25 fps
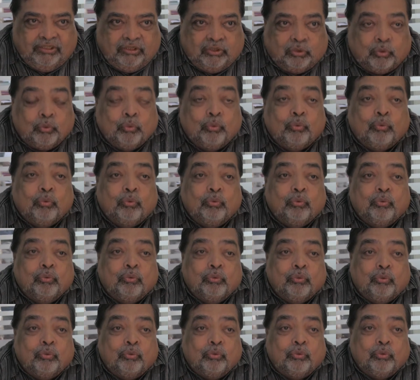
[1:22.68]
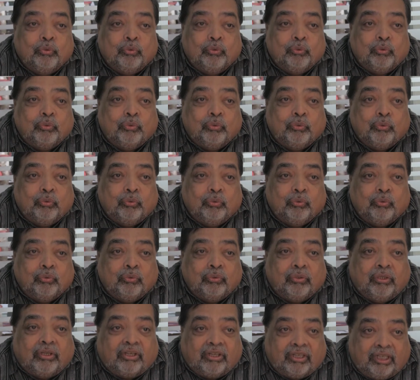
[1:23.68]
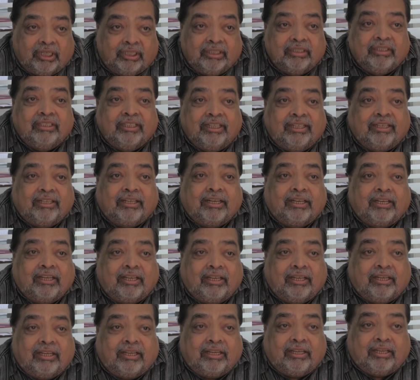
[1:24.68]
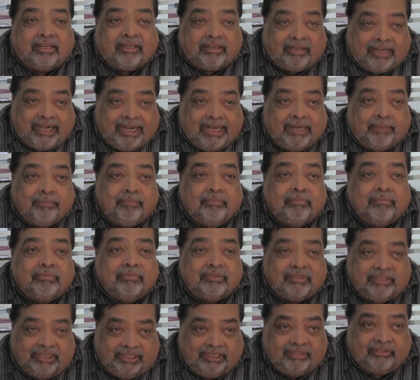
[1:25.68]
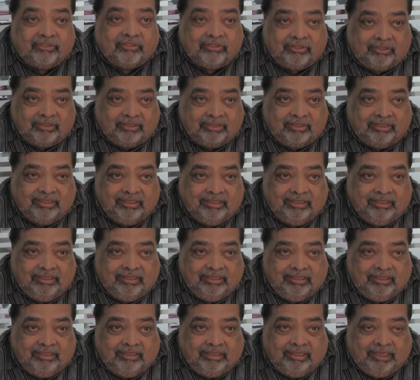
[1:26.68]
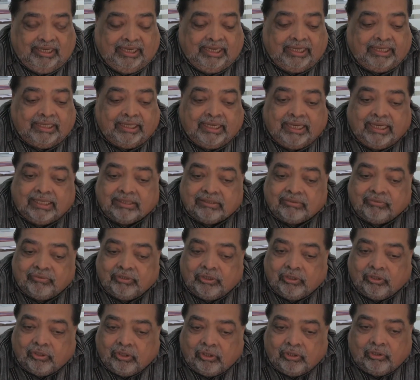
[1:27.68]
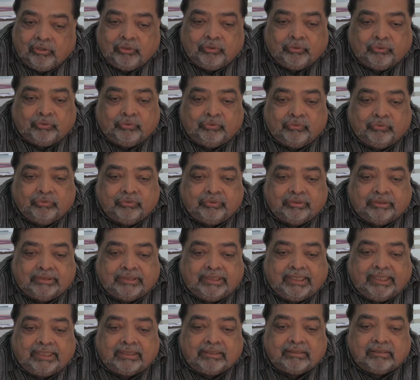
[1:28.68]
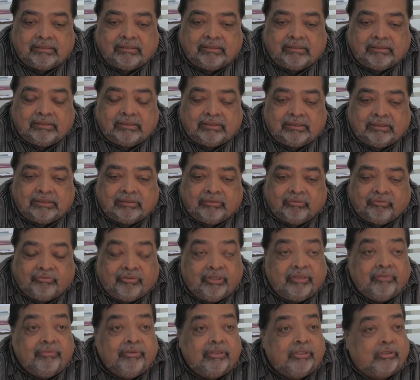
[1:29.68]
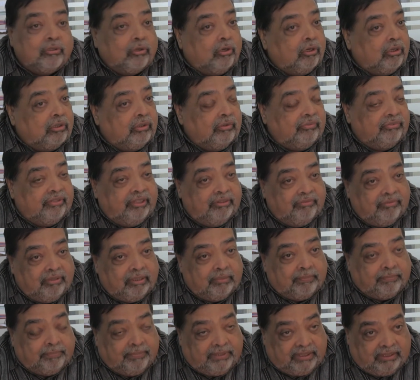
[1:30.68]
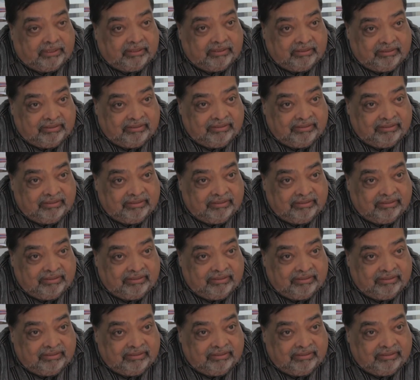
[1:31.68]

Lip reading: to run their crime things. And as we all know that when we talk of development